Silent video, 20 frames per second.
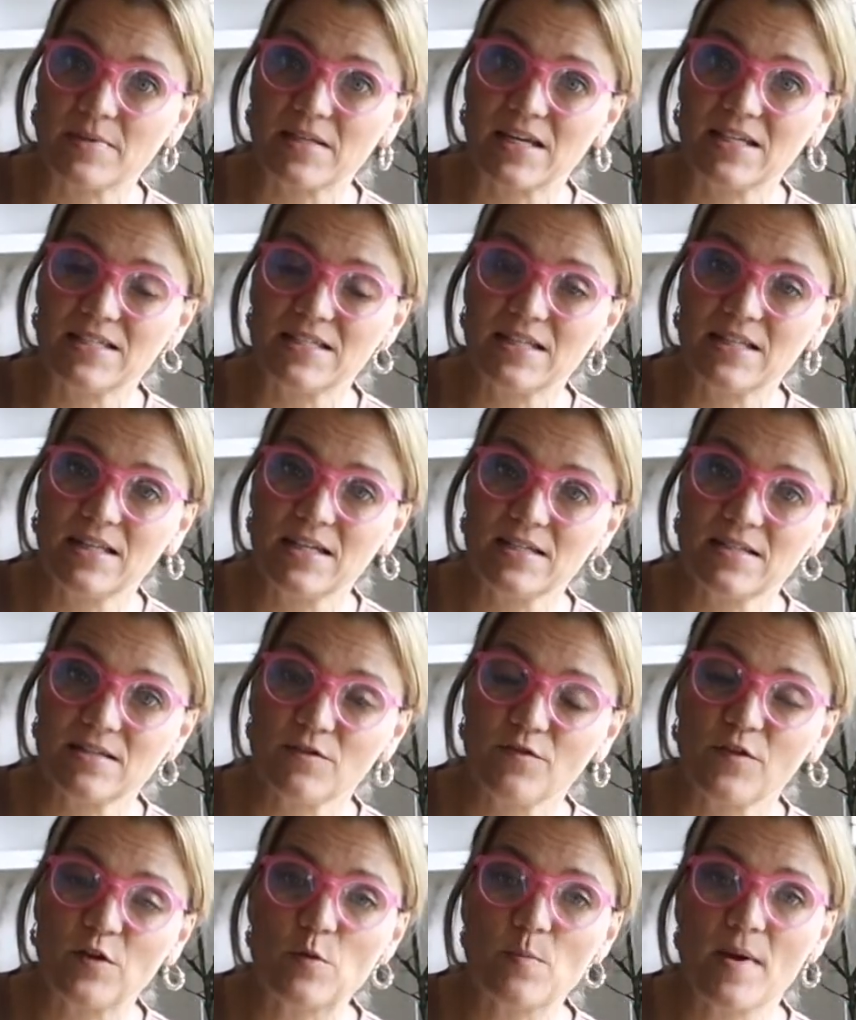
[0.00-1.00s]
I did these a
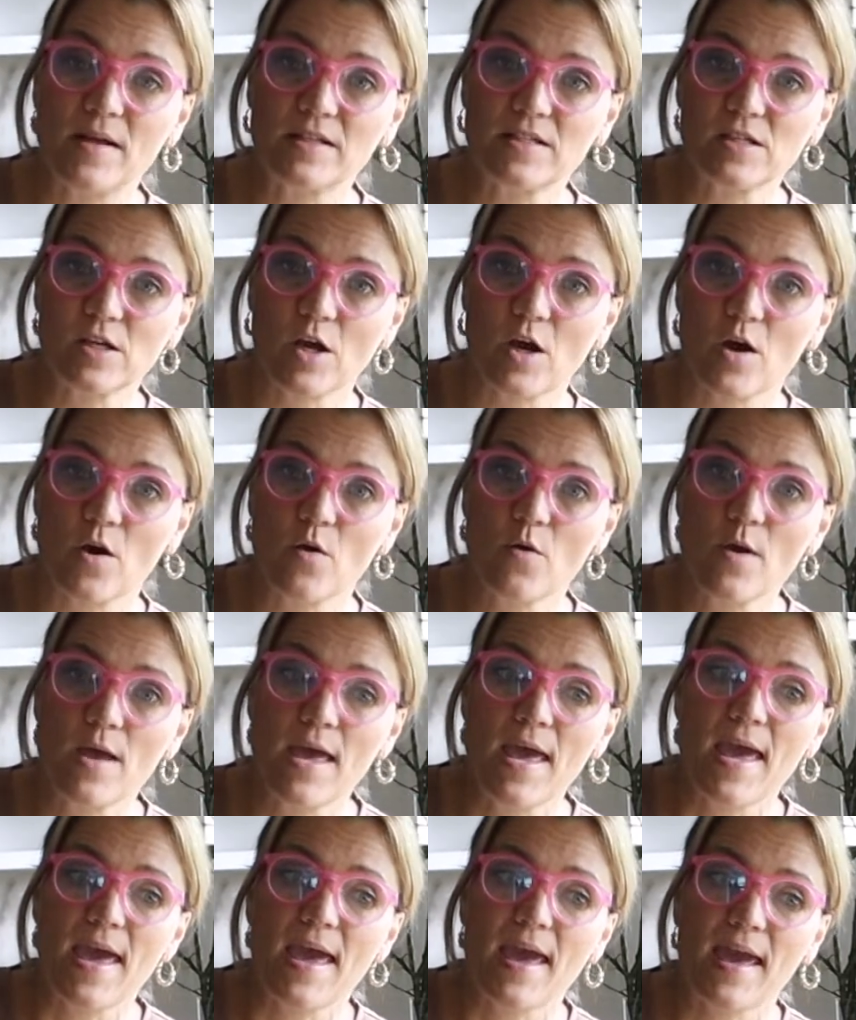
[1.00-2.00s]
few months ago,
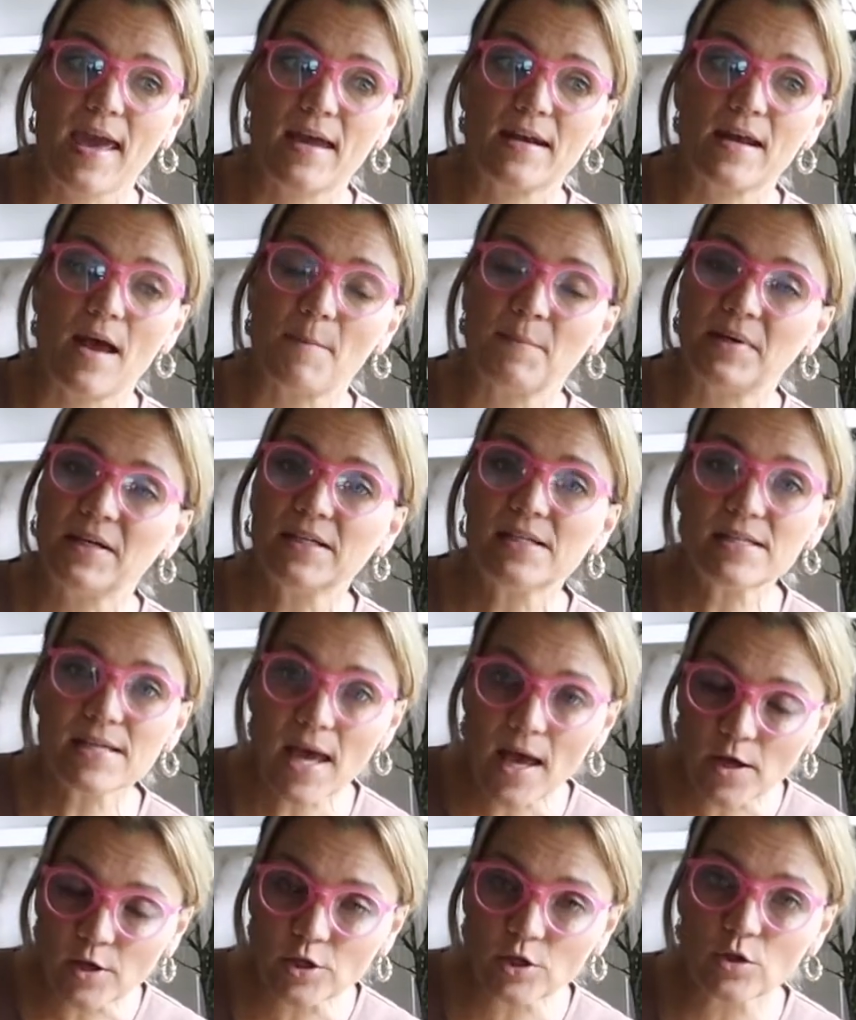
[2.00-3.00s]
and I'm going to
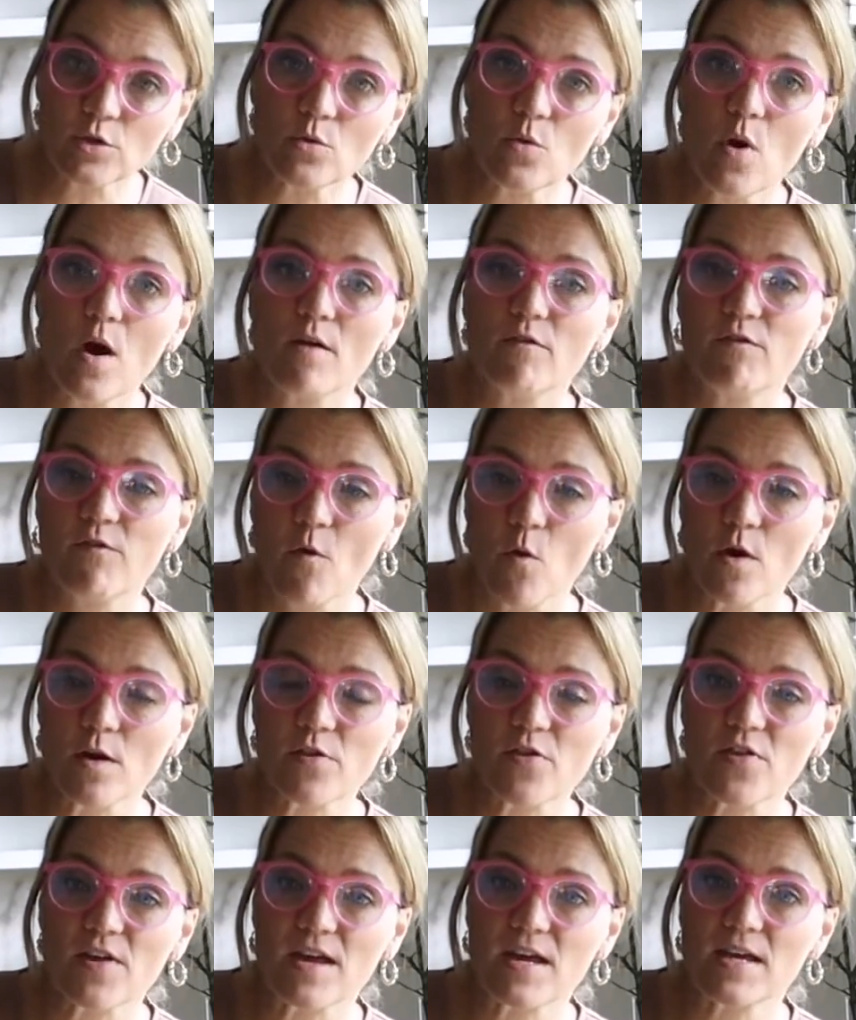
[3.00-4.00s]
tell you 4
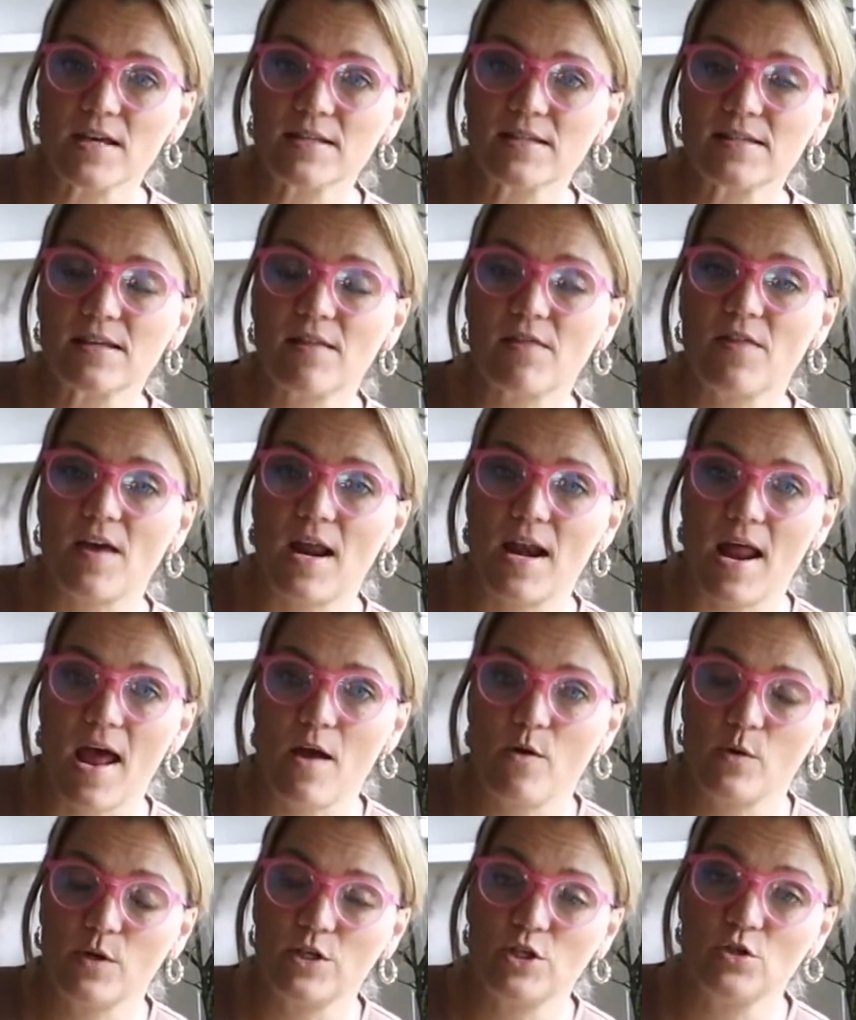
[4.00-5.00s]
things that
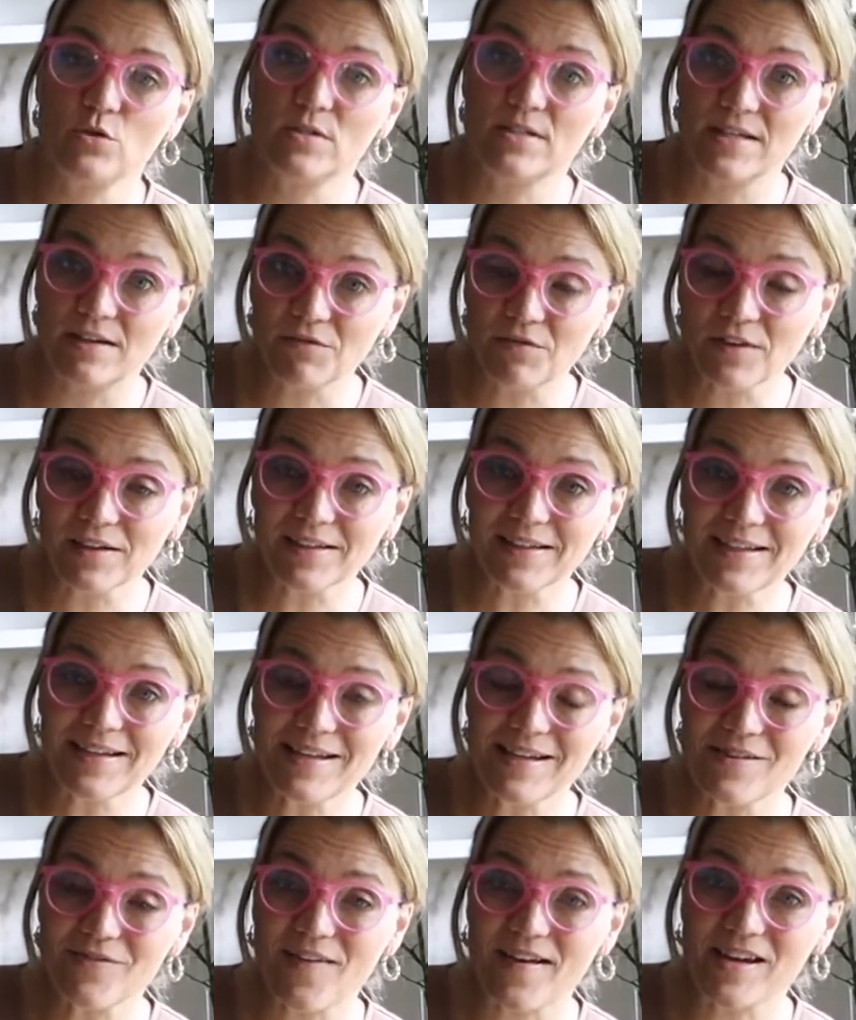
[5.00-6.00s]
I would do differently
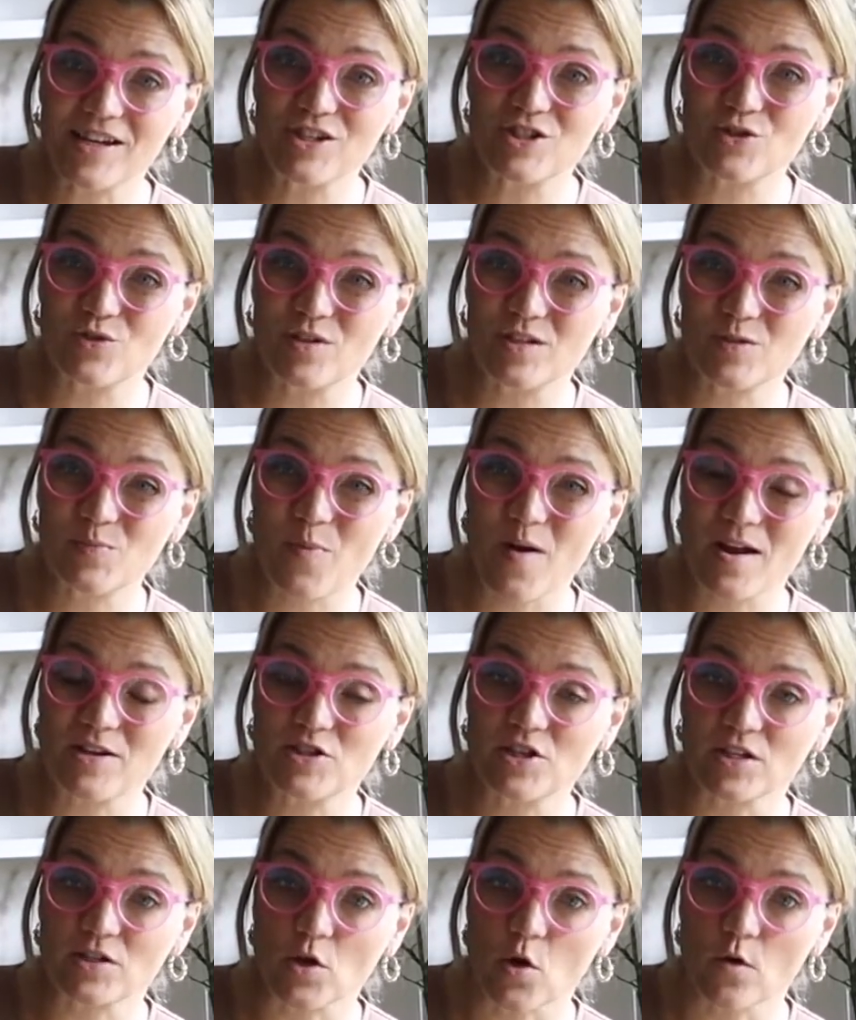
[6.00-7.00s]
if I could do this
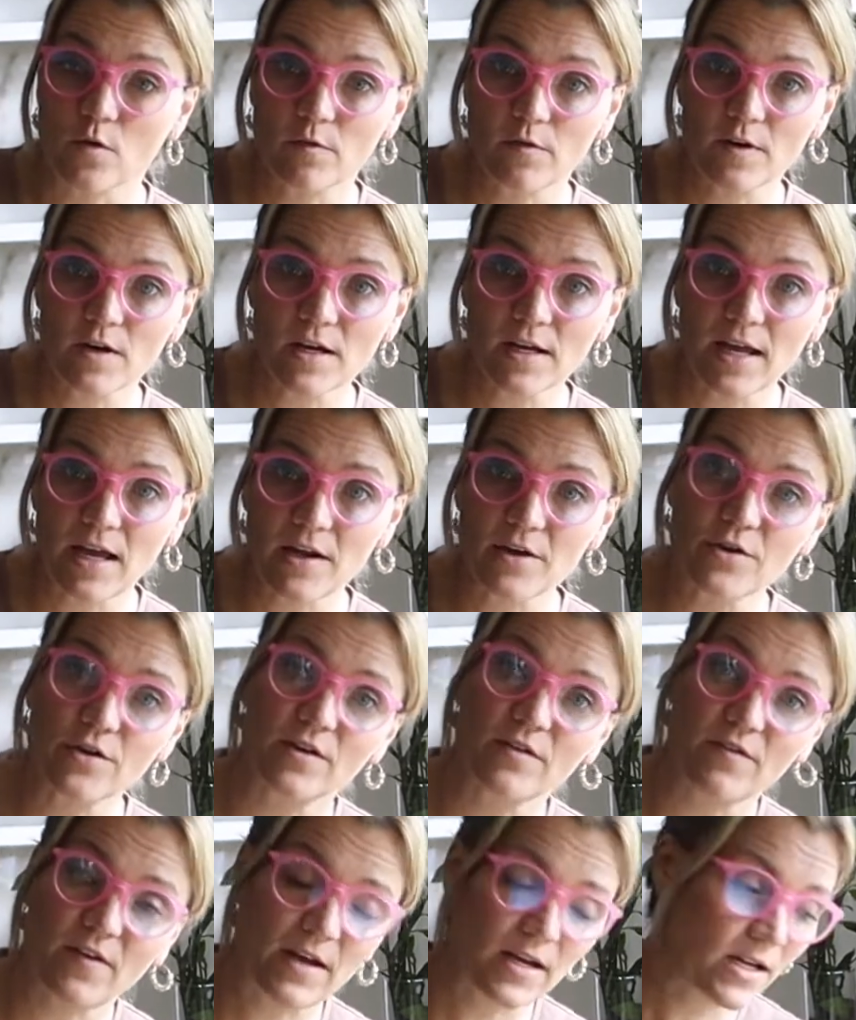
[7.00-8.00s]
project over again, or
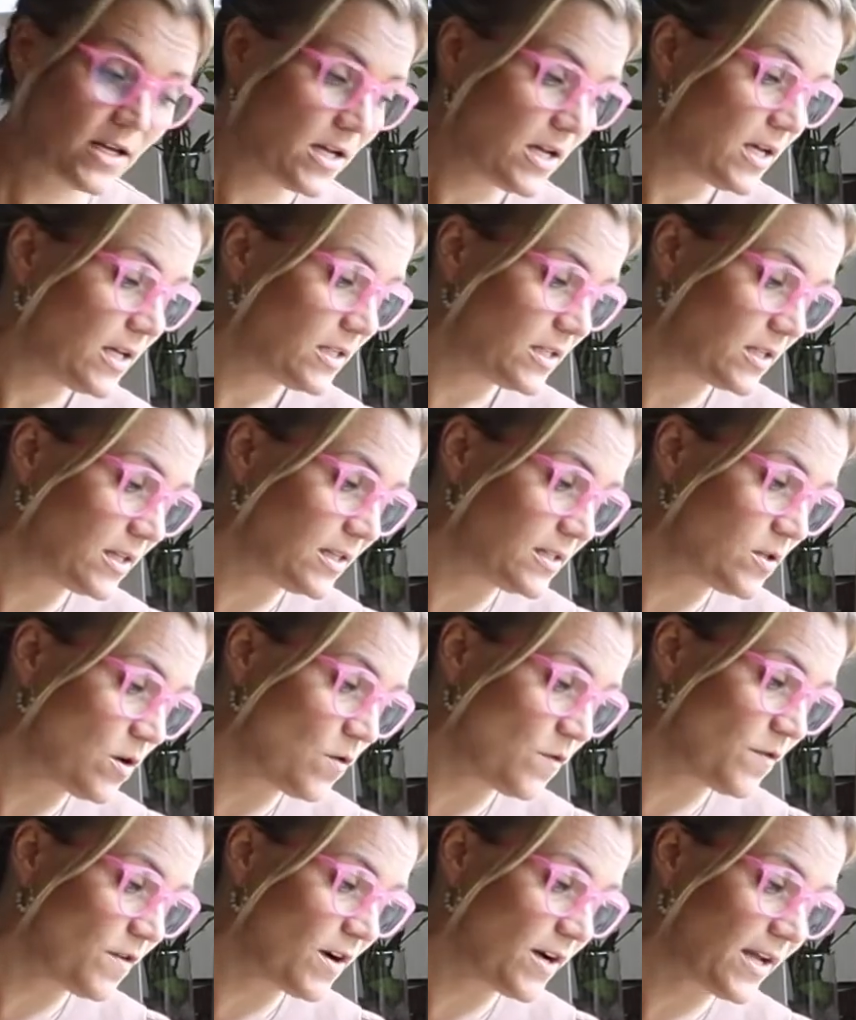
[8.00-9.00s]
if I did this
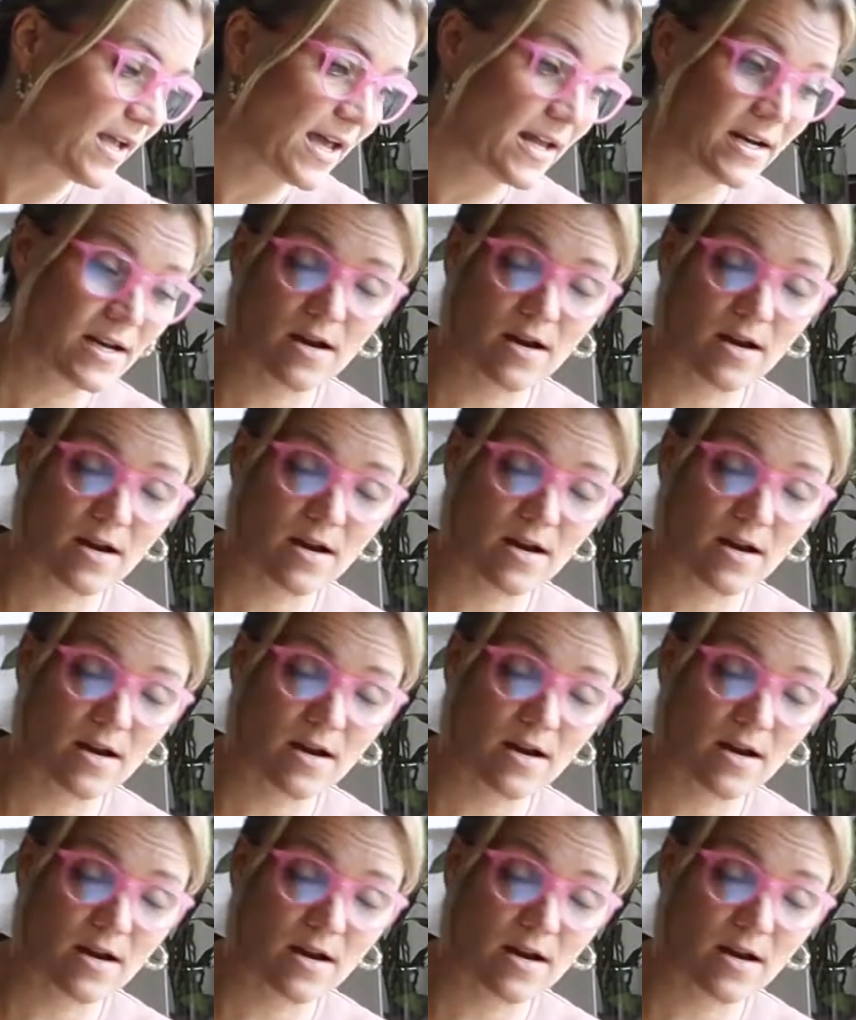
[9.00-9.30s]
over again.